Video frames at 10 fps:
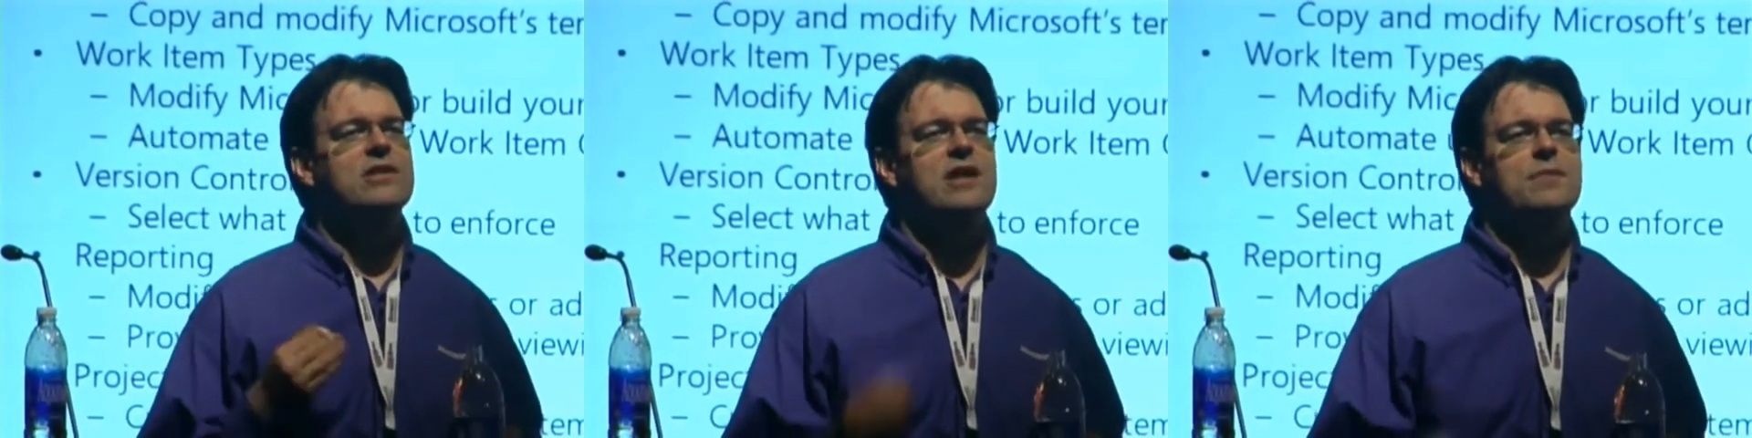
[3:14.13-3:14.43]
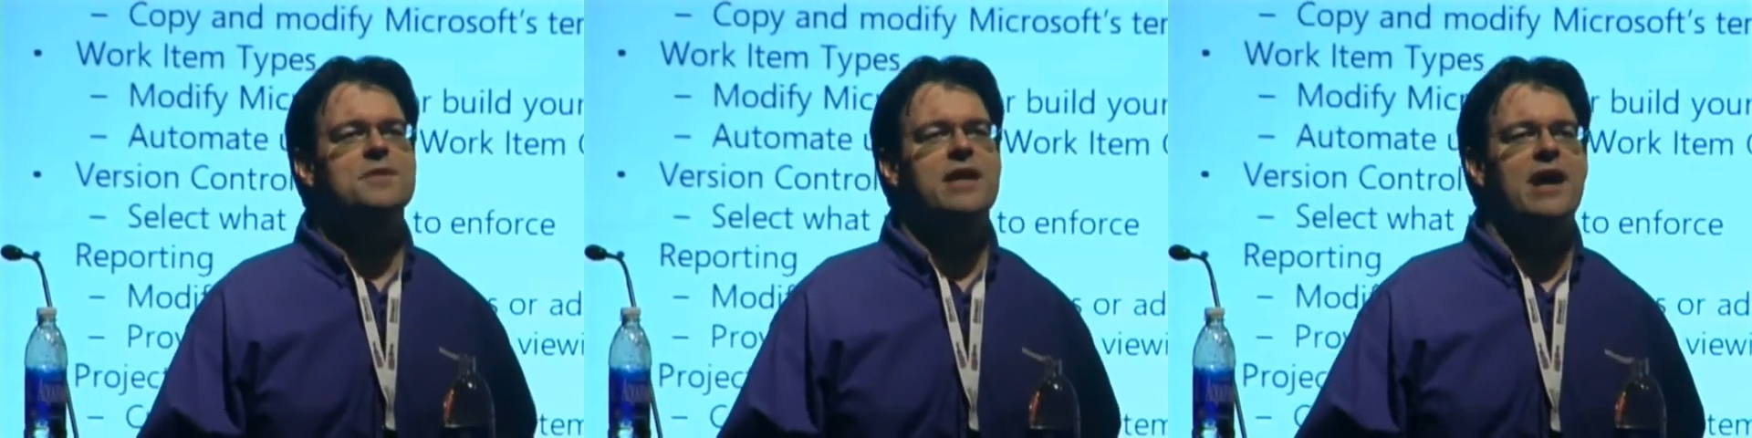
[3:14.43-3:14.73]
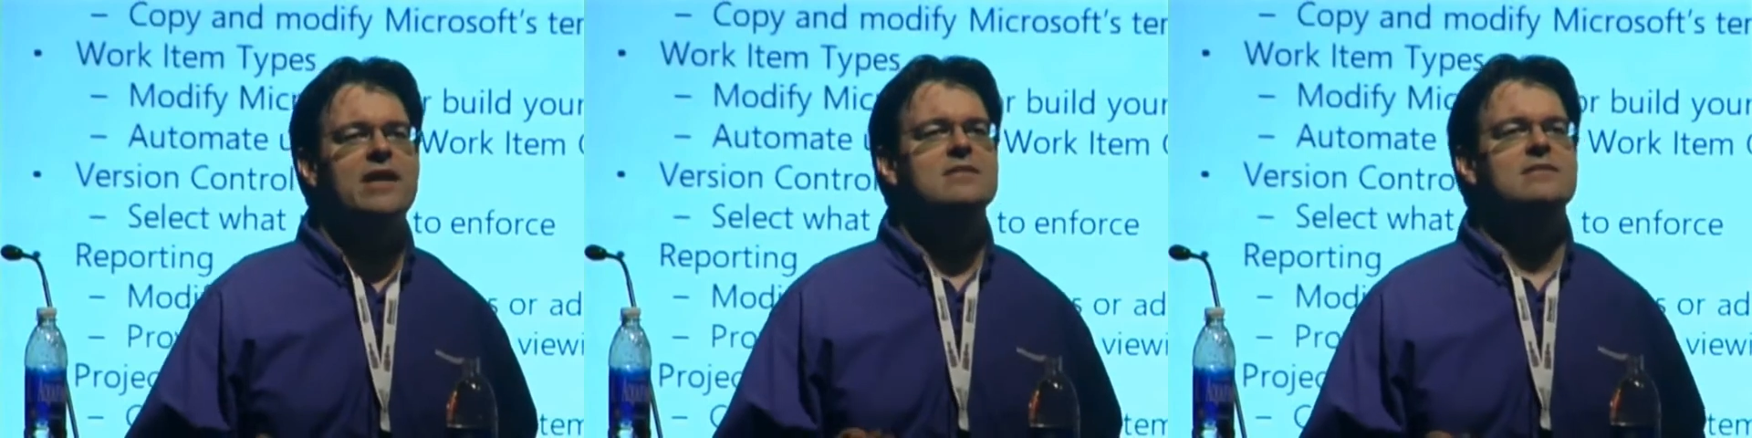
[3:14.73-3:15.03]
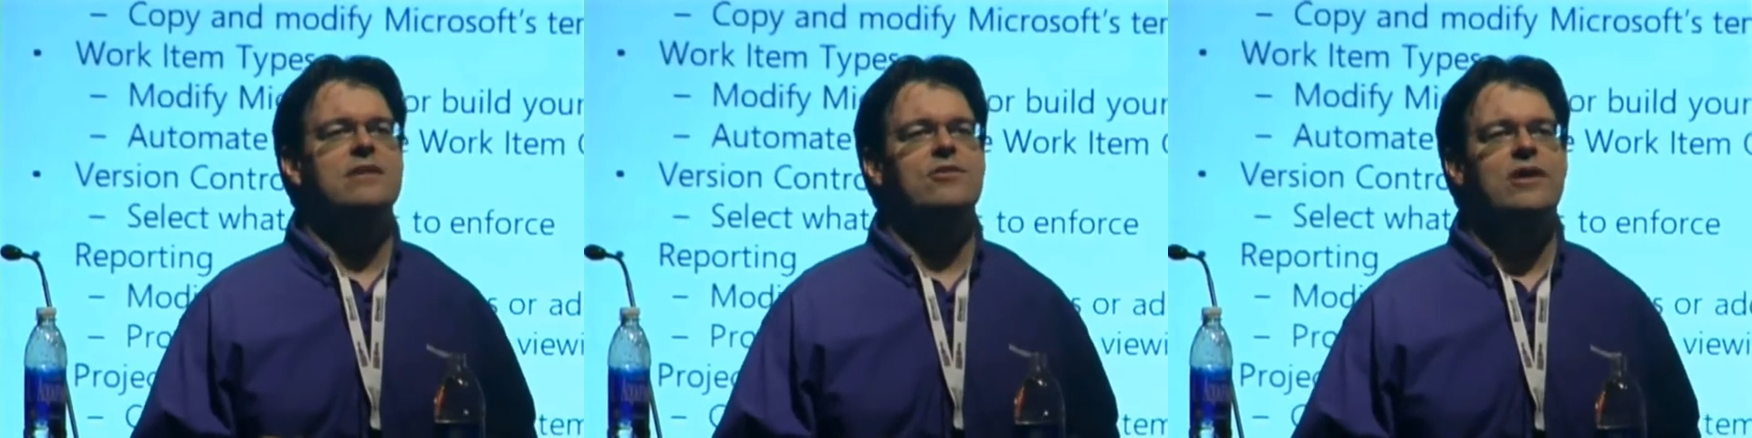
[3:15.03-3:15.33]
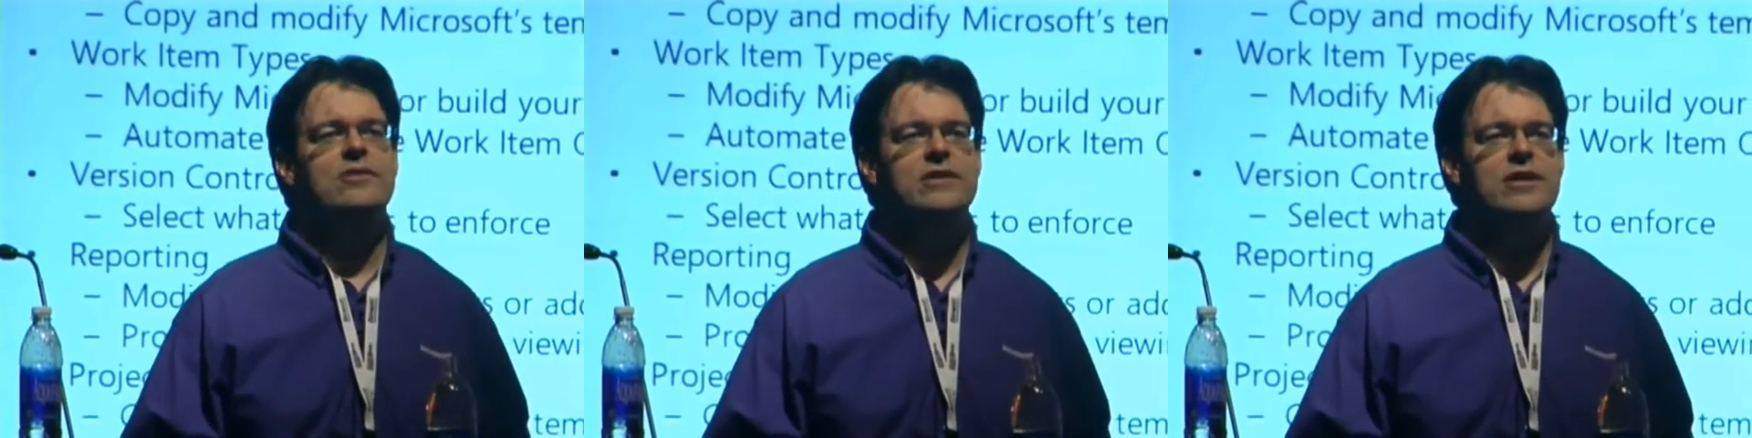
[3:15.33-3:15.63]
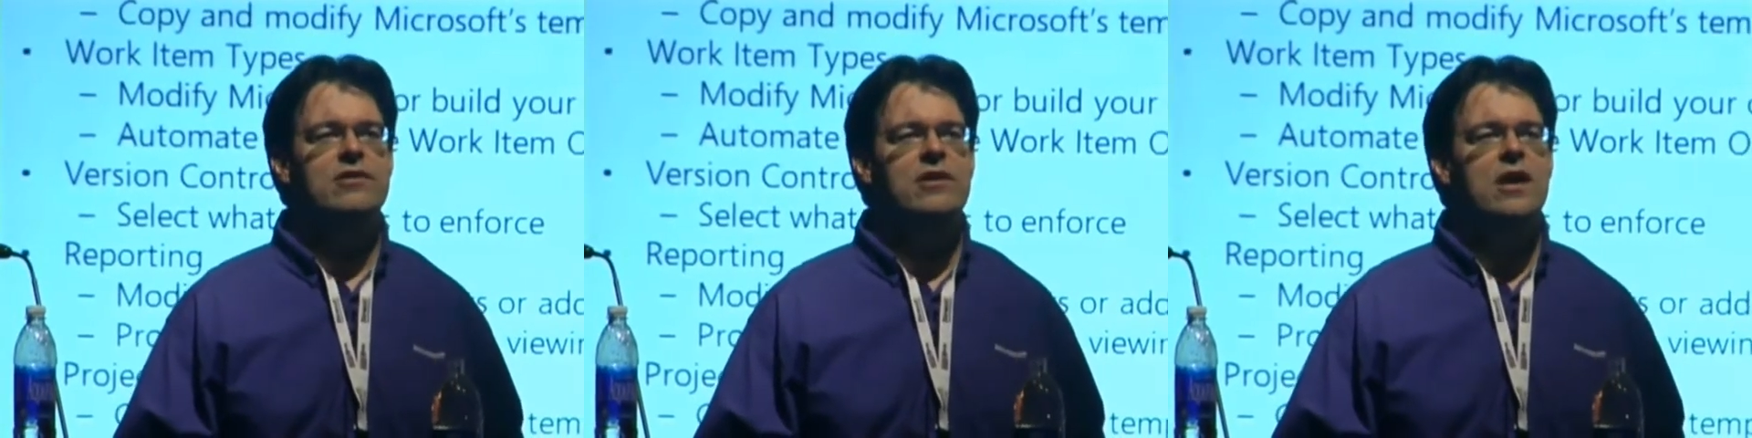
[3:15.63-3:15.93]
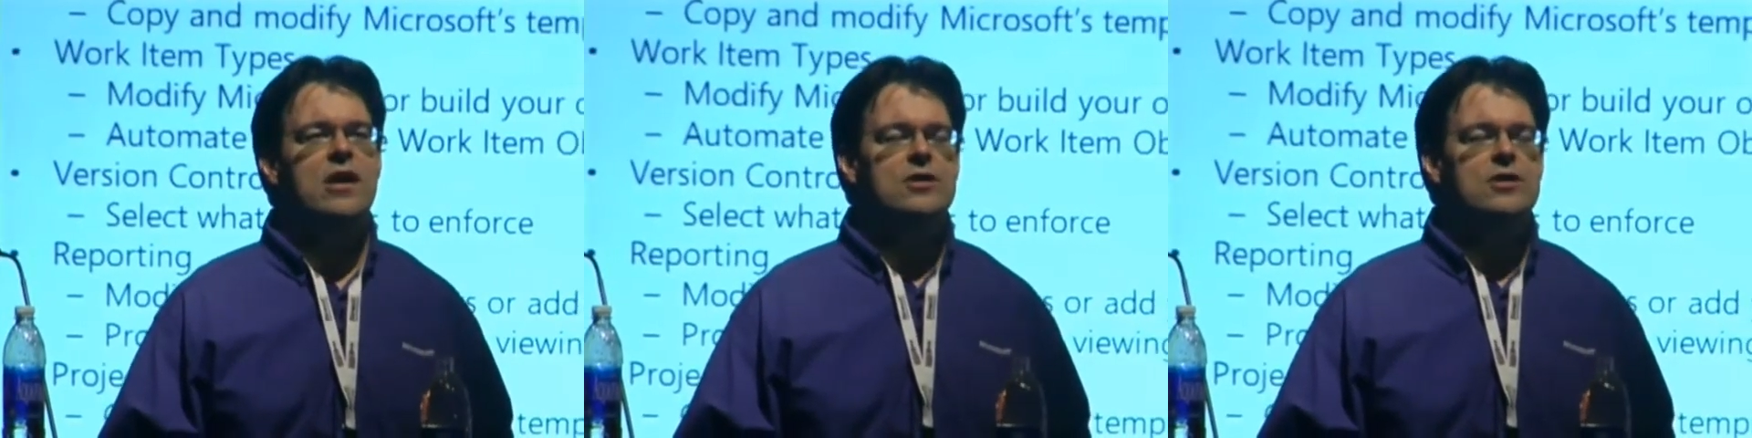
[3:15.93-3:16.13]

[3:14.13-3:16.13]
types of guidance that are out there.